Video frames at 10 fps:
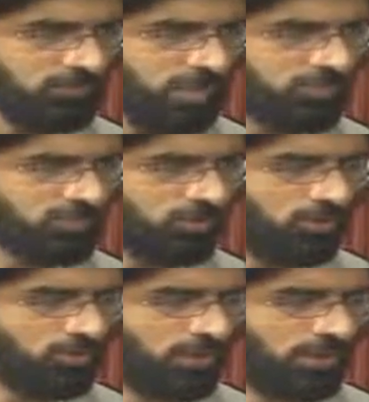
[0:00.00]
And
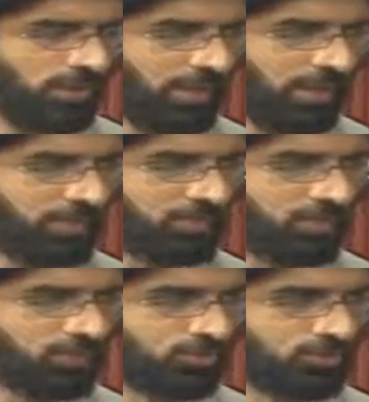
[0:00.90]
so, as
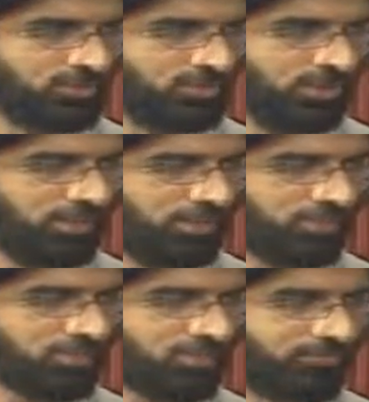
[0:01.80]
those
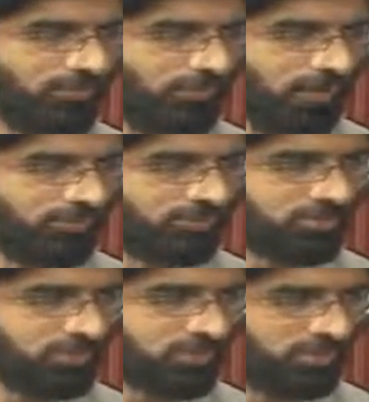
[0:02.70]
years of the
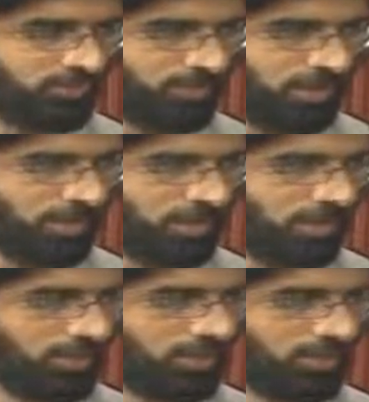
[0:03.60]
Prophet's mission in
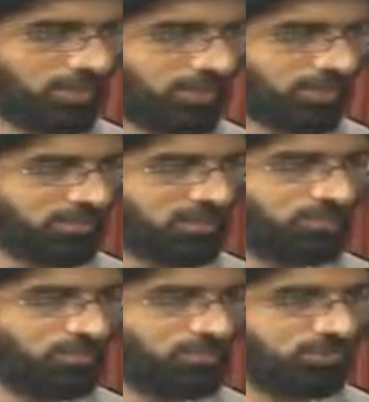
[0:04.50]
Mecca
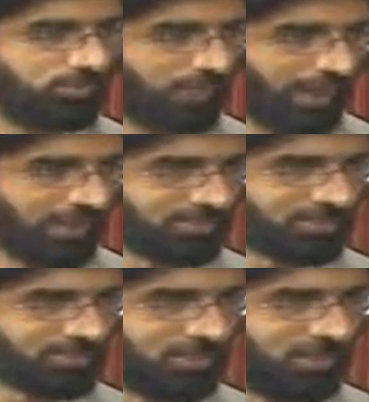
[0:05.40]
continued to
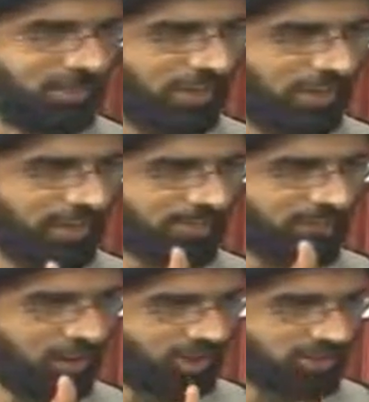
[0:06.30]
pass, and
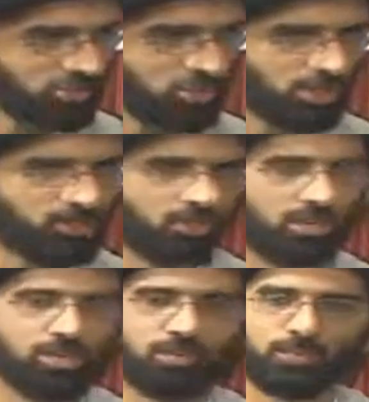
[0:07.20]

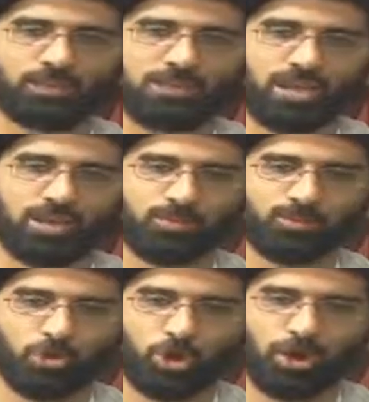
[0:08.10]
hardship
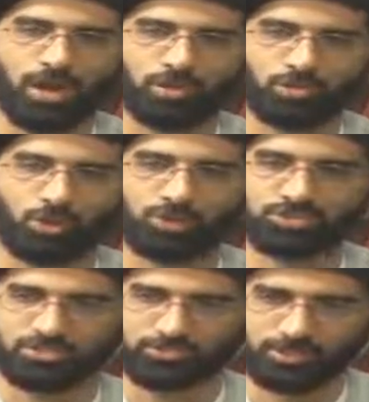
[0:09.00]
became more and more
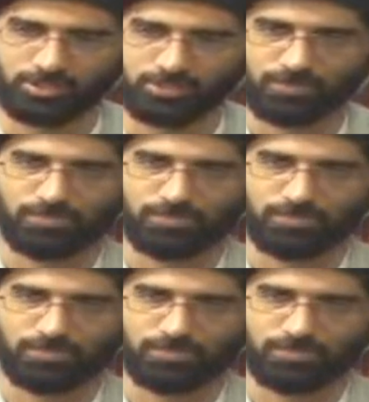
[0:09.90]
severe.